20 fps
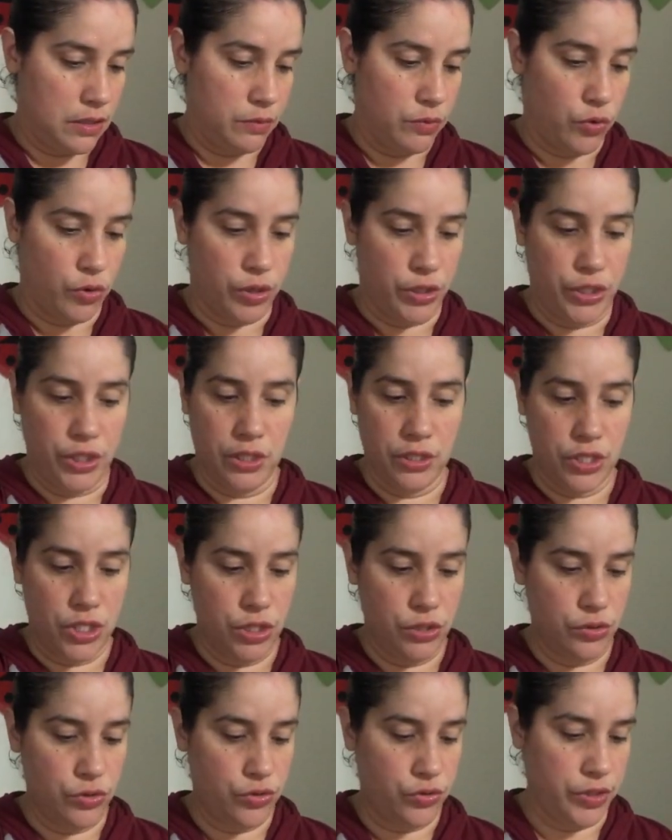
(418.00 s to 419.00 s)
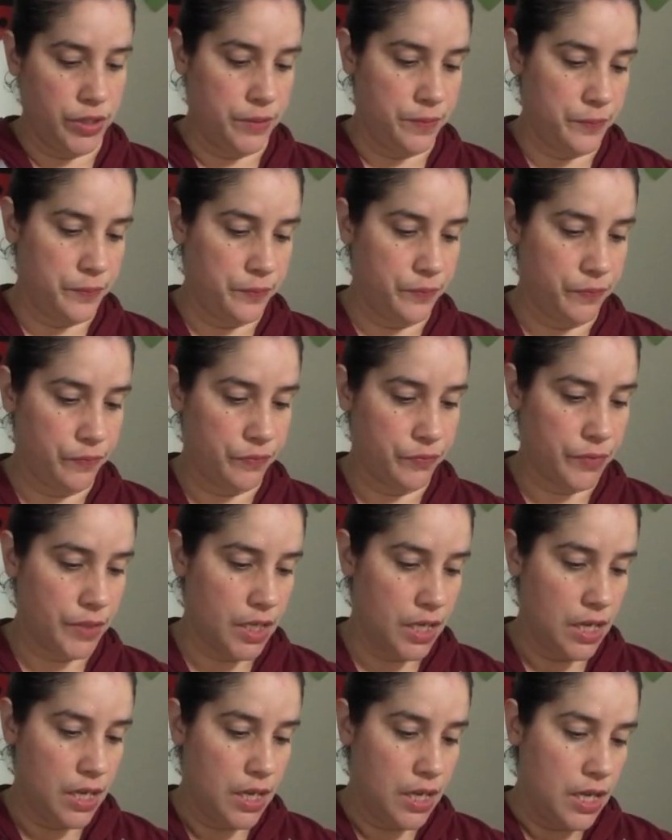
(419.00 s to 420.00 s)
or young children.
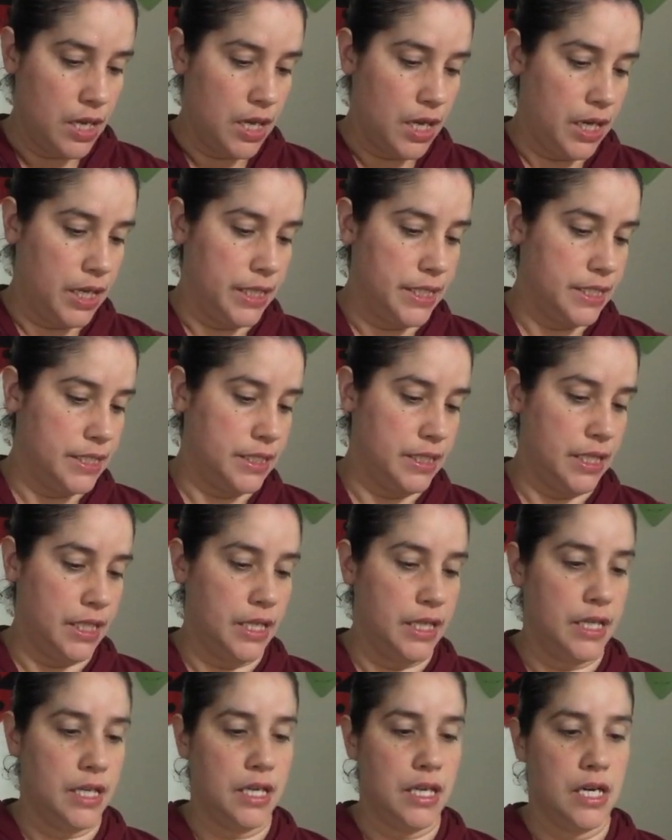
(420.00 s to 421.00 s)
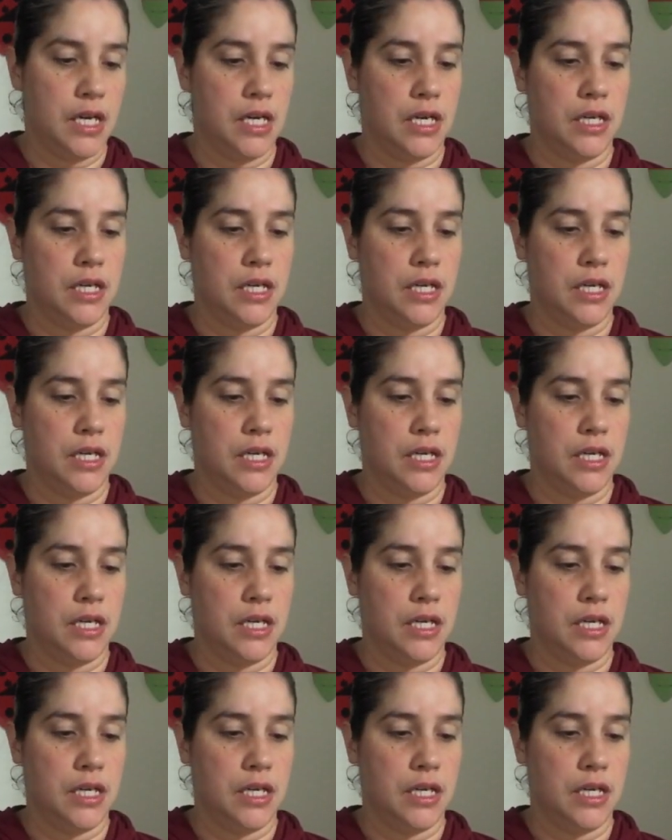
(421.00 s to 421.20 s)
I said